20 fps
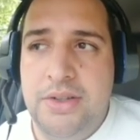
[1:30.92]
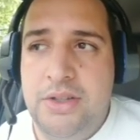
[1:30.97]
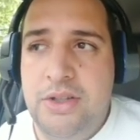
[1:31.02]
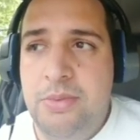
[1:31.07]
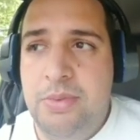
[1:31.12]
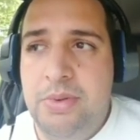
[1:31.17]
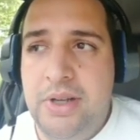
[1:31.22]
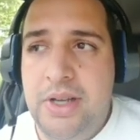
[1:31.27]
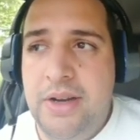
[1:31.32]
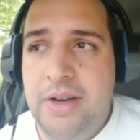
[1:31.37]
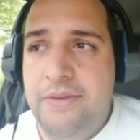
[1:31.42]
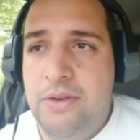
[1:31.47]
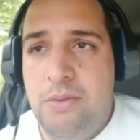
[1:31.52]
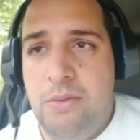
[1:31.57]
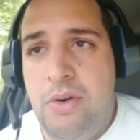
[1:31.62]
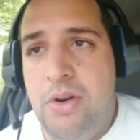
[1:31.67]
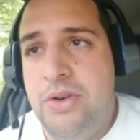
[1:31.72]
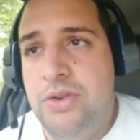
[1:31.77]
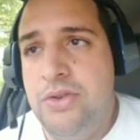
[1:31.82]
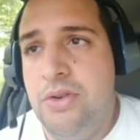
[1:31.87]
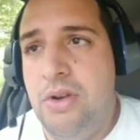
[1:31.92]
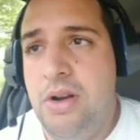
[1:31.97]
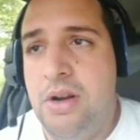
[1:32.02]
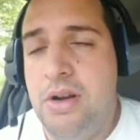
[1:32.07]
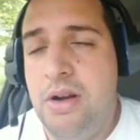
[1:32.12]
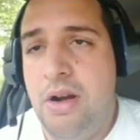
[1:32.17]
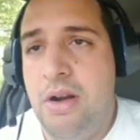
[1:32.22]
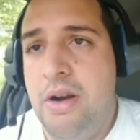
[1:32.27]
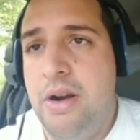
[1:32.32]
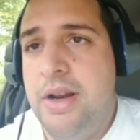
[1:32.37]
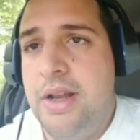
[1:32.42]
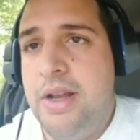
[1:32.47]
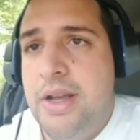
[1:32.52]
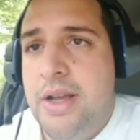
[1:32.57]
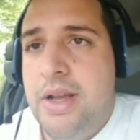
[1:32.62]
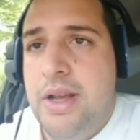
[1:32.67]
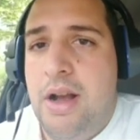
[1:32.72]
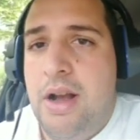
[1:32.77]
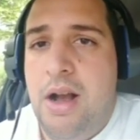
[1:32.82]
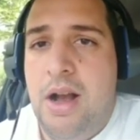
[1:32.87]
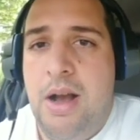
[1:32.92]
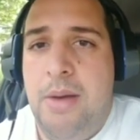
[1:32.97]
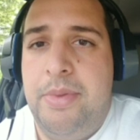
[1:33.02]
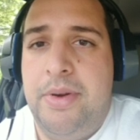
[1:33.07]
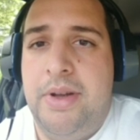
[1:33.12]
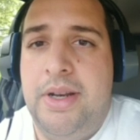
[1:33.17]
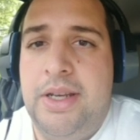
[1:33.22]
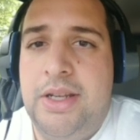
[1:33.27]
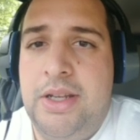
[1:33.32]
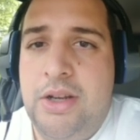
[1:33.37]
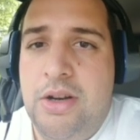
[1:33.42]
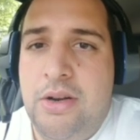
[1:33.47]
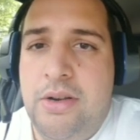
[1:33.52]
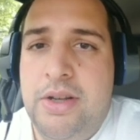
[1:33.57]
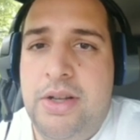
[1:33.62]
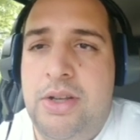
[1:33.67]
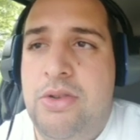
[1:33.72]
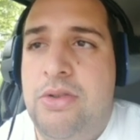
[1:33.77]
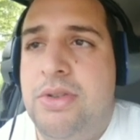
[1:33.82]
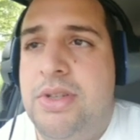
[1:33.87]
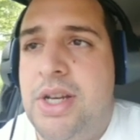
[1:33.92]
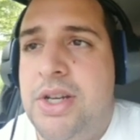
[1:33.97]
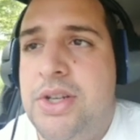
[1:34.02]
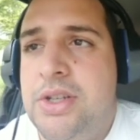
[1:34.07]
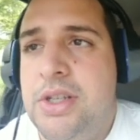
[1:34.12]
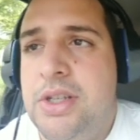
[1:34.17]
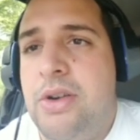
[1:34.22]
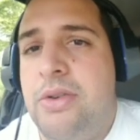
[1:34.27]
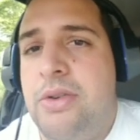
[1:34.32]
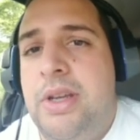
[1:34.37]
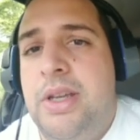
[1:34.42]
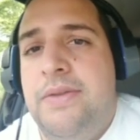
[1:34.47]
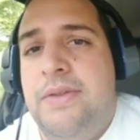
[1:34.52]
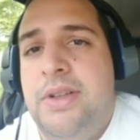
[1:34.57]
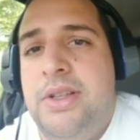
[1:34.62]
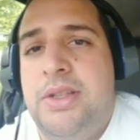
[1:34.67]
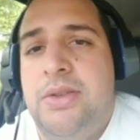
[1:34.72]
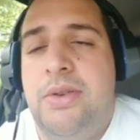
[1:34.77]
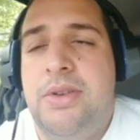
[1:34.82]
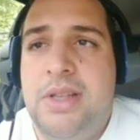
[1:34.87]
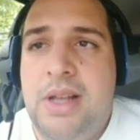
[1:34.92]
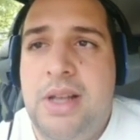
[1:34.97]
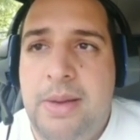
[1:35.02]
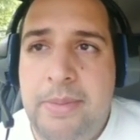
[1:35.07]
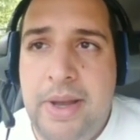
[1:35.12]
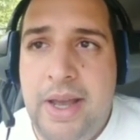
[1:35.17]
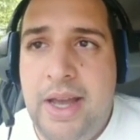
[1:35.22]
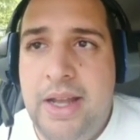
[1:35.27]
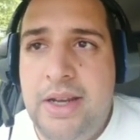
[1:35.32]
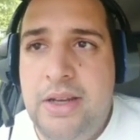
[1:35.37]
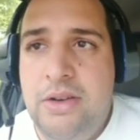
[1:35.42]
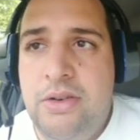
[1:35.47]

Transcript: So you play it for 1, draw a card. But, you know, you essentially go even, so it's not bad.